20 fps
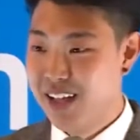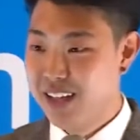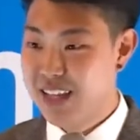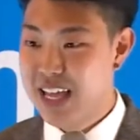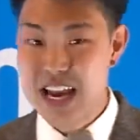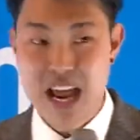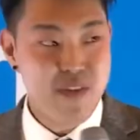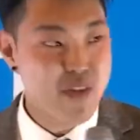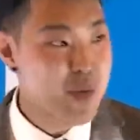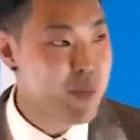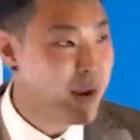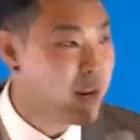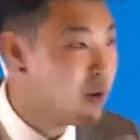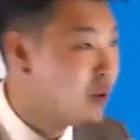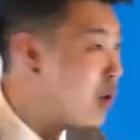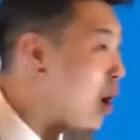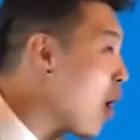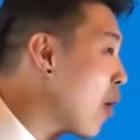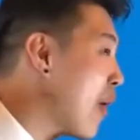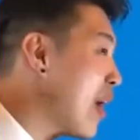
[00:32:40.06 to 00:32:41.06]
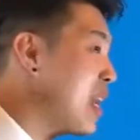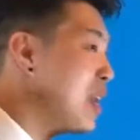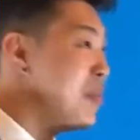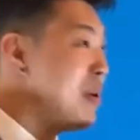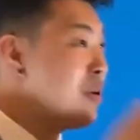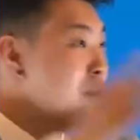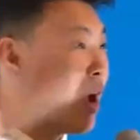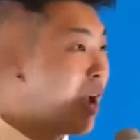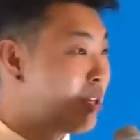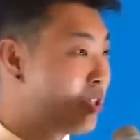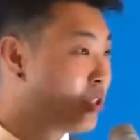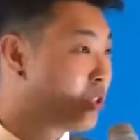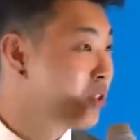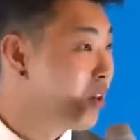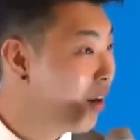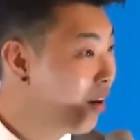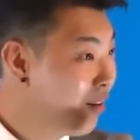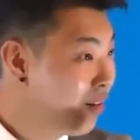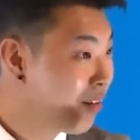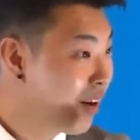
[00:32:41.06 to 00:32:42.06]
Then everybody would already be
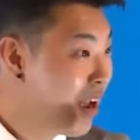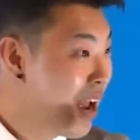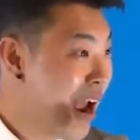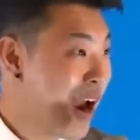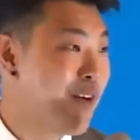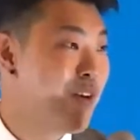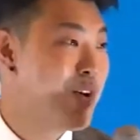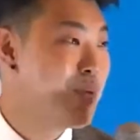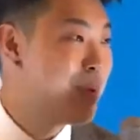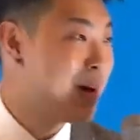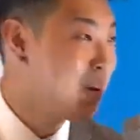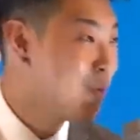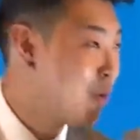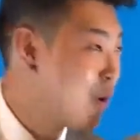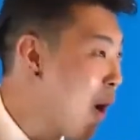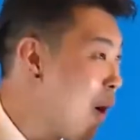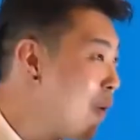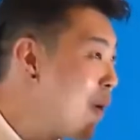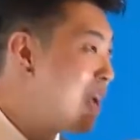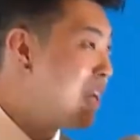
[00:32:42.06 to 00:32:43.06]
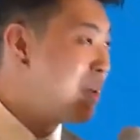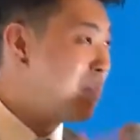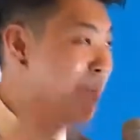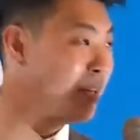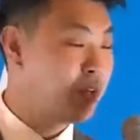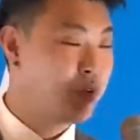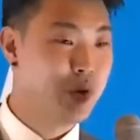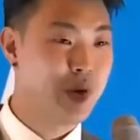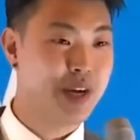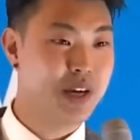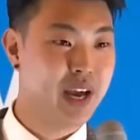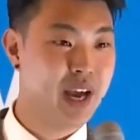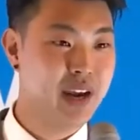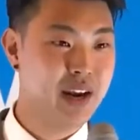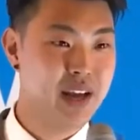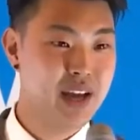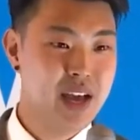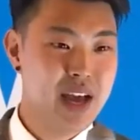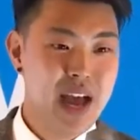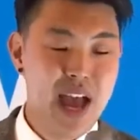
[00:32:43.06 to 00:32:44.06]
registered. Everybody would already be doing
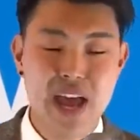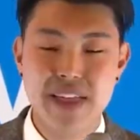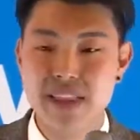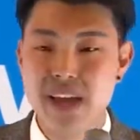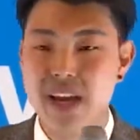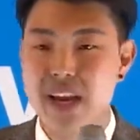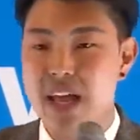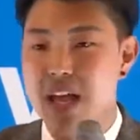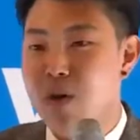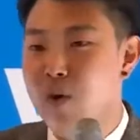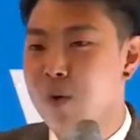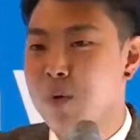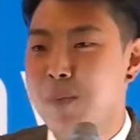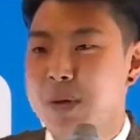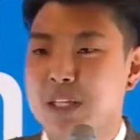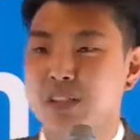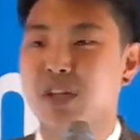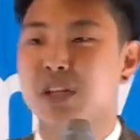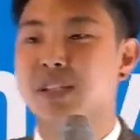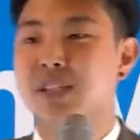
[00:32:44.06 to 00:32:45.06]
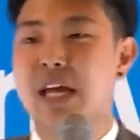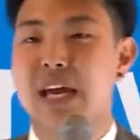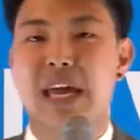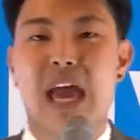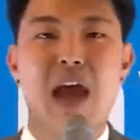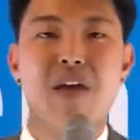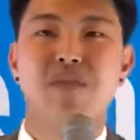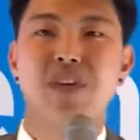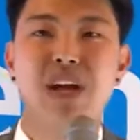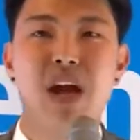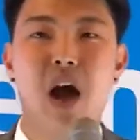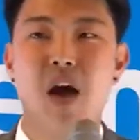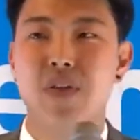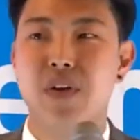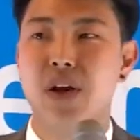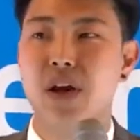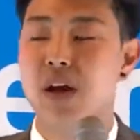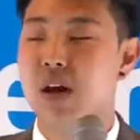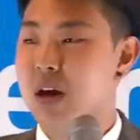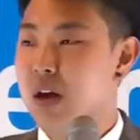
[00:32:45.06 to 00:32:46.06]
it. And then it would be just like every
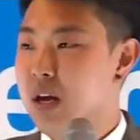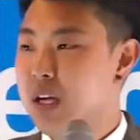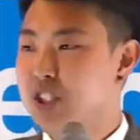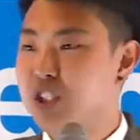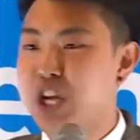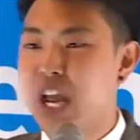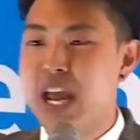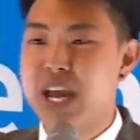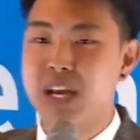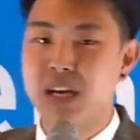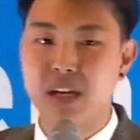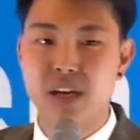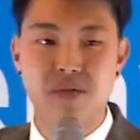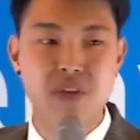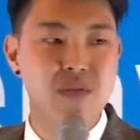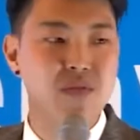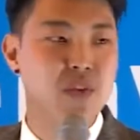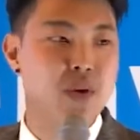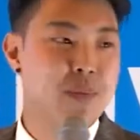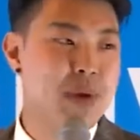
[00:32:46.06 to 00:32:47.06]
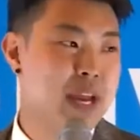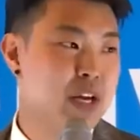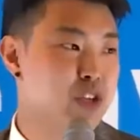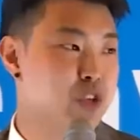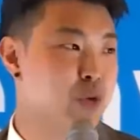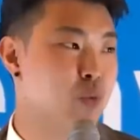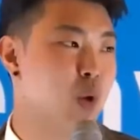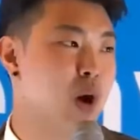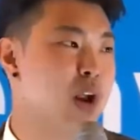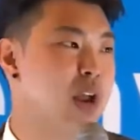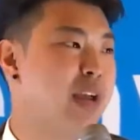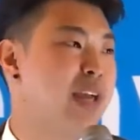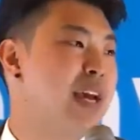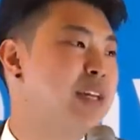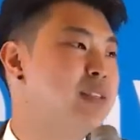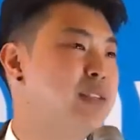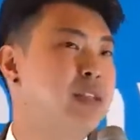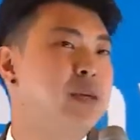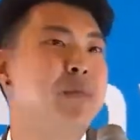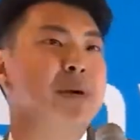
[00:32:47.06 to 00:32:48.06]
other chain of information where it
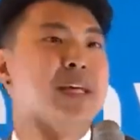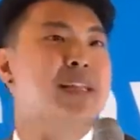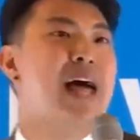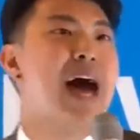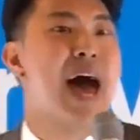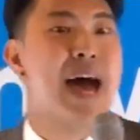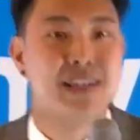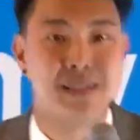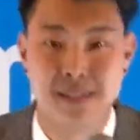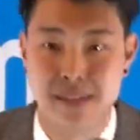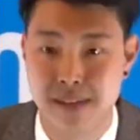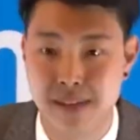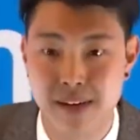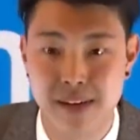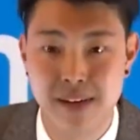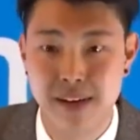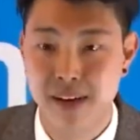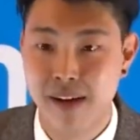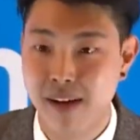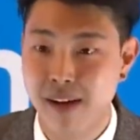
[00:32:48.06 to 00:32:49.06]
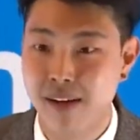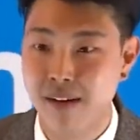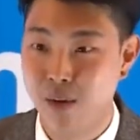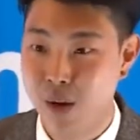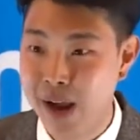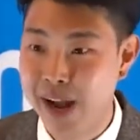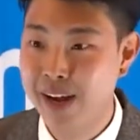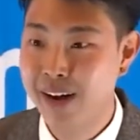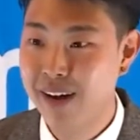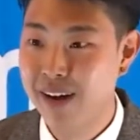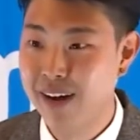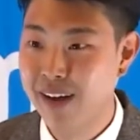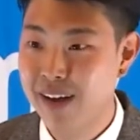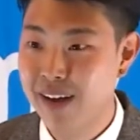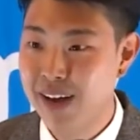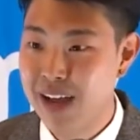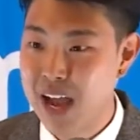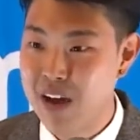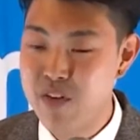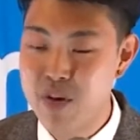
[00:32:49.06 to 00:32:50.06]
gets to me last, right?
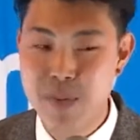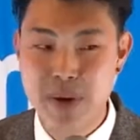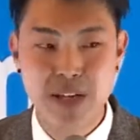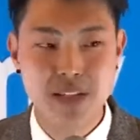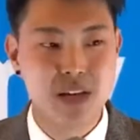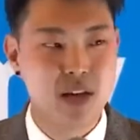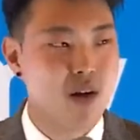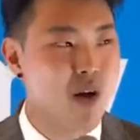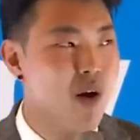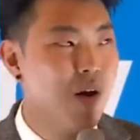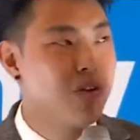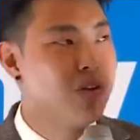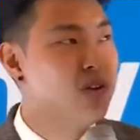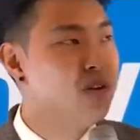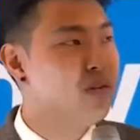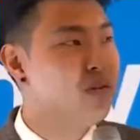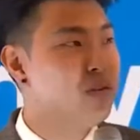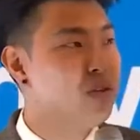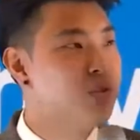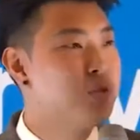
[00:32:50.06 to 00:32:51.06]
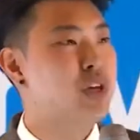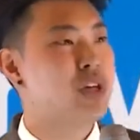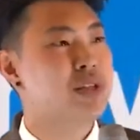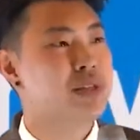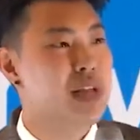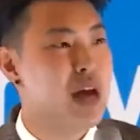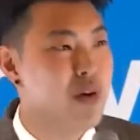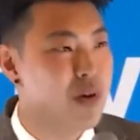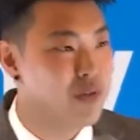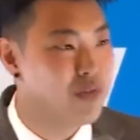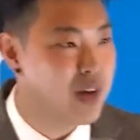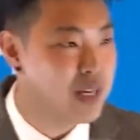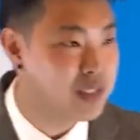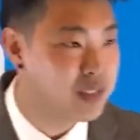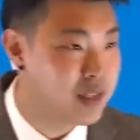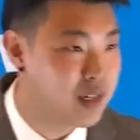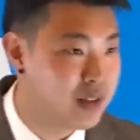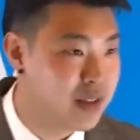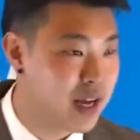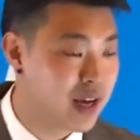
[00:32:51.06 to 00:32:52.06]
Everybody's like, oh, you just now
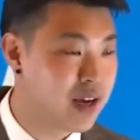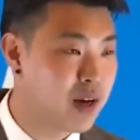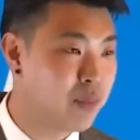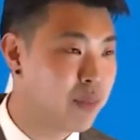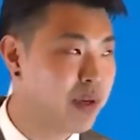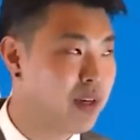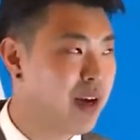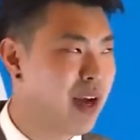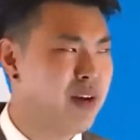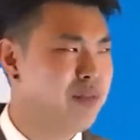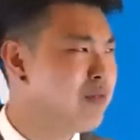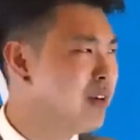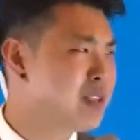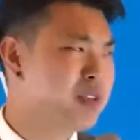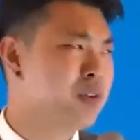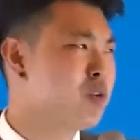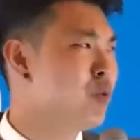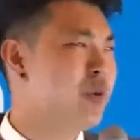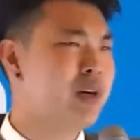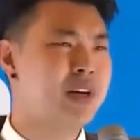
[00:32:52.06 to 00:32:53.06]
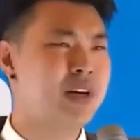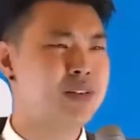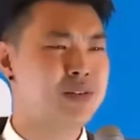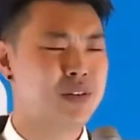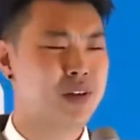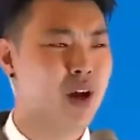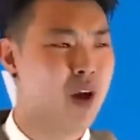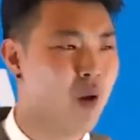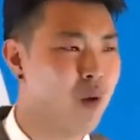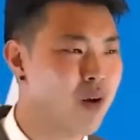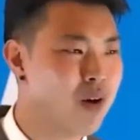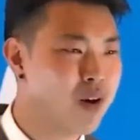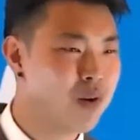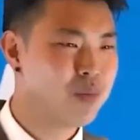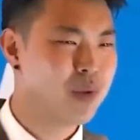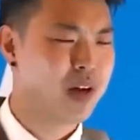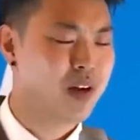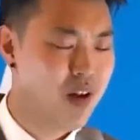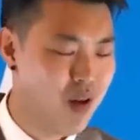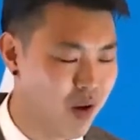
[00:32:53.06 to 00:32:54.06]
invested in that company? I invested 3 years ago. I'm
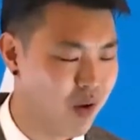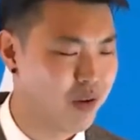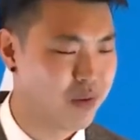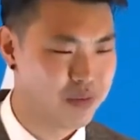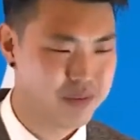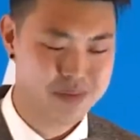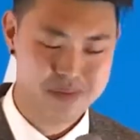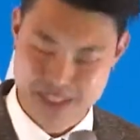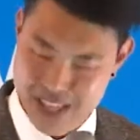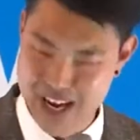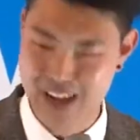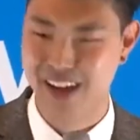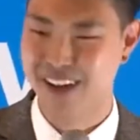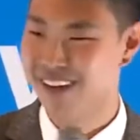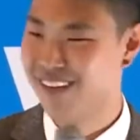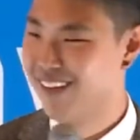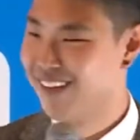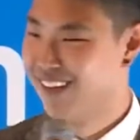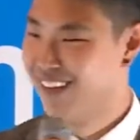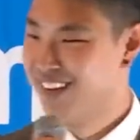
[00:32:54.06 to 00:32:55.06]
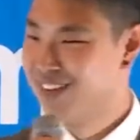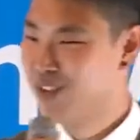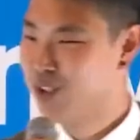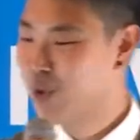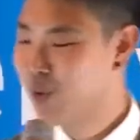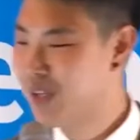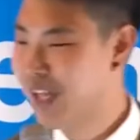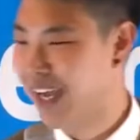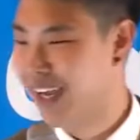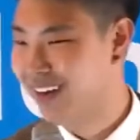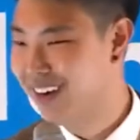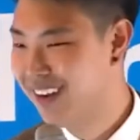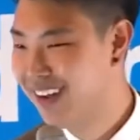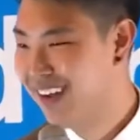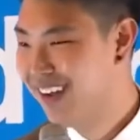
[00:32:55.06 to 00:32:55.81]
like, oh, dang it, too late,